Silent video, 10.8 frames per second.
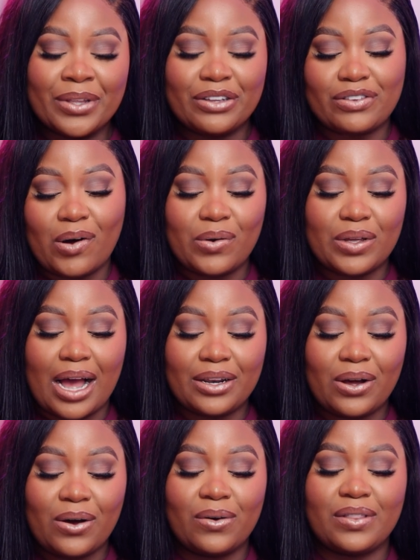So y'all
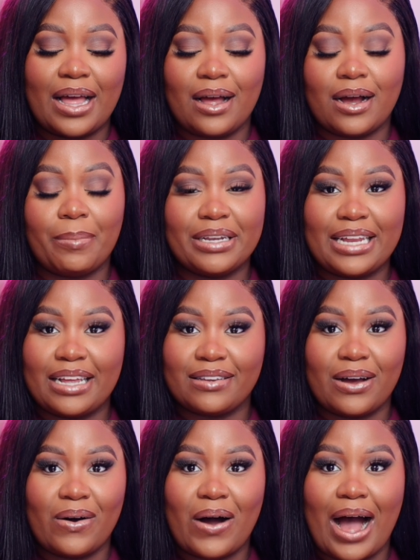know that a couple of days
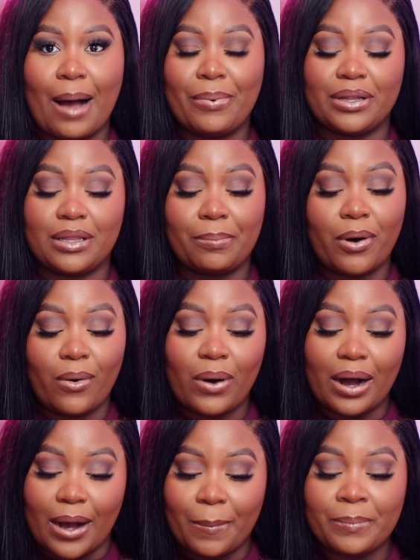ago, I put the poll
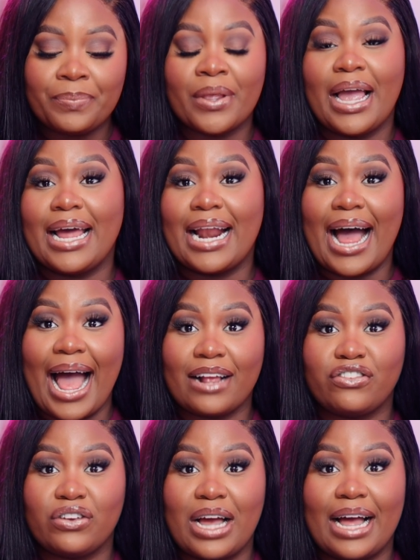up and I
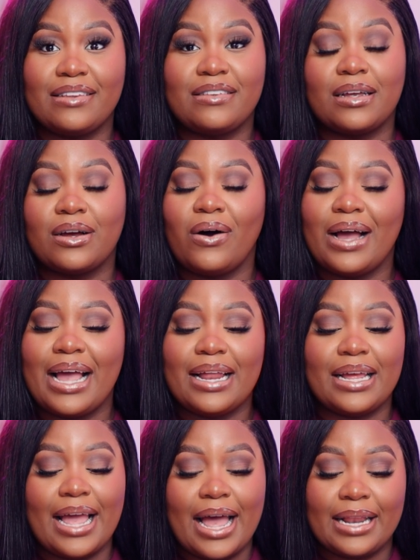asked you guys to go ahead
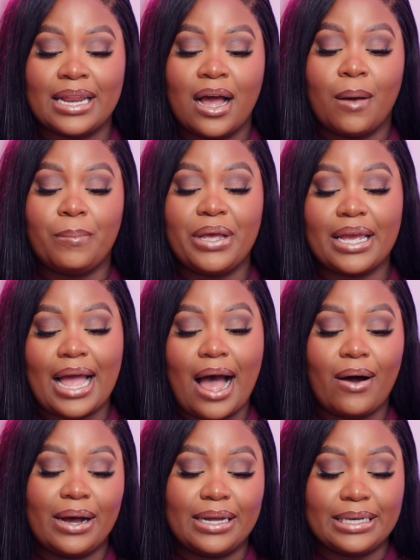and pick
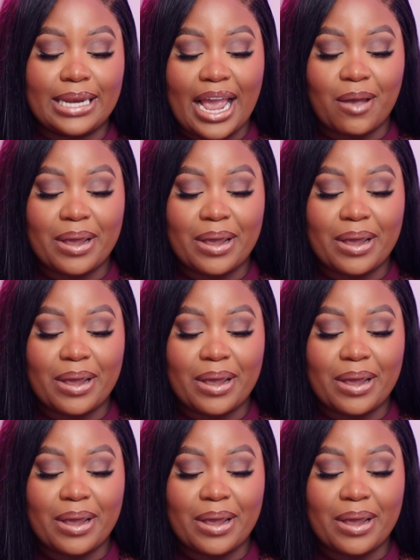out a name.